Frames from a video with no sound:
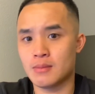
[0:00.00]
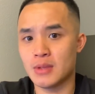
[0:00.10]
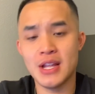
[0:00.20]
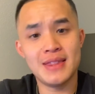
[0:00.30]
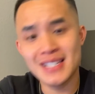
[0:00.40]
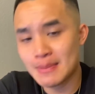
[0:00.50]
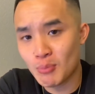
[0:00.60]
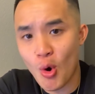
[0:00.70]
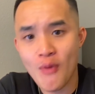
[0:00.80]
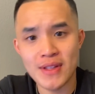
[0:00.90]
This is
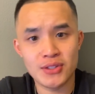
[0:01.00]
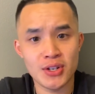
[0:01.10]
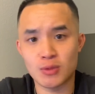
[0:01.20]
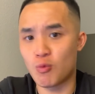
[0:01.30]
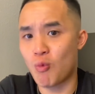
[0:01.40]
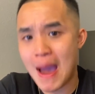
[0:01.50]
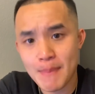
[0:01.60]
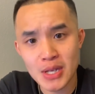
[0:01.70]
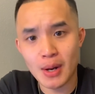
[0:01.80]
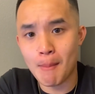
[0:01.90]
more than just
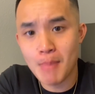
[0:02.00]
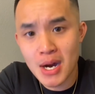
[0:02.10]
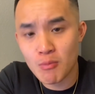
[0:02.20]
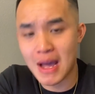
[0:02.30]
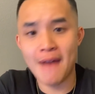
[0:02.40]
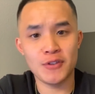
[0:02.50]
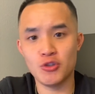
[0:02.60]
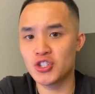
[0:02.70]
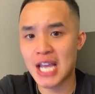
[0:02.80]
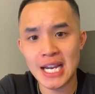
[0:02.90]
wiping your butt after
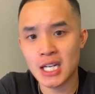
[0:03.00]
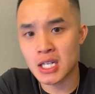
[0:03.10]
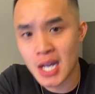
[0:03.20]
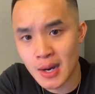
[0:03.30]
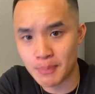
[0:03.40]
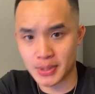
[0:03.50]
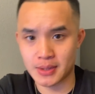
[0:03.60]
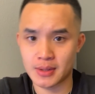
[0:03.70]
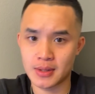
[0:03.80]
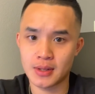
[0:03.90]
you're taking a dump.
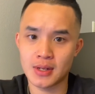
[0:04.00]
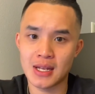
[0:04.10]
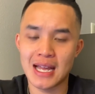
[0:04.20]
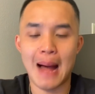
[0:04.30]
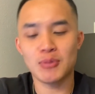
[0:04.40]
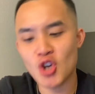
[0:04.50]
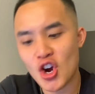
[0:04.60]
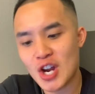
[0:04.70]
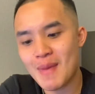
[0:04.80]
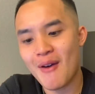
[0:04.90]
I'm
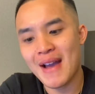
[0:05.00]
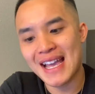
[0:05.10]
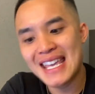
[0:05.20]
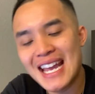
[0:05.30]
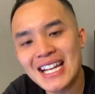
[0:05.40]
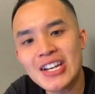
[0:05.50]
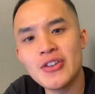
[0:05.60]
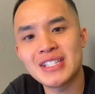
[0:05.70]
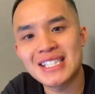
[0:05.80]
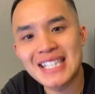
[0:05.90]
talking about get a good
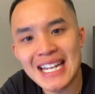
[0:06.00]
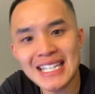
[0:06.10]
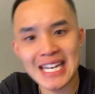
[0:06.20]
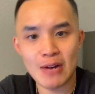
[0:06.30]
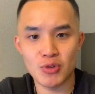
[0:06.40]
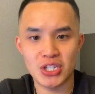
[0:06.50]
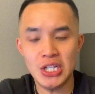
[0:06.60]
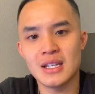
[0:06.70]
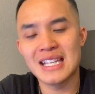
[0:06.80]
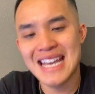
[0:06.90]
skincare
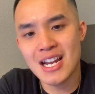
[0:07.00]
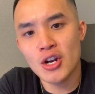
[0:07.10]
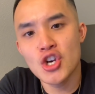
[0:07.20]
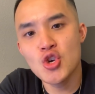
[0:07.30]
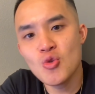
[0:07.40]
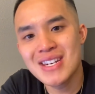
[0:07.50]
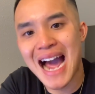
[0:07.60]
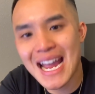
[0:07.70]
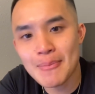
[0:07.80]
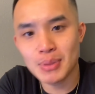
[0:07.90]
routine. Get on a new
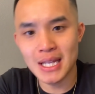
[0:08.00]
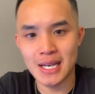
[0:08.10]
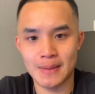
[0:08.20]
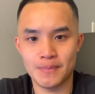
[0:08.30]
diet plan.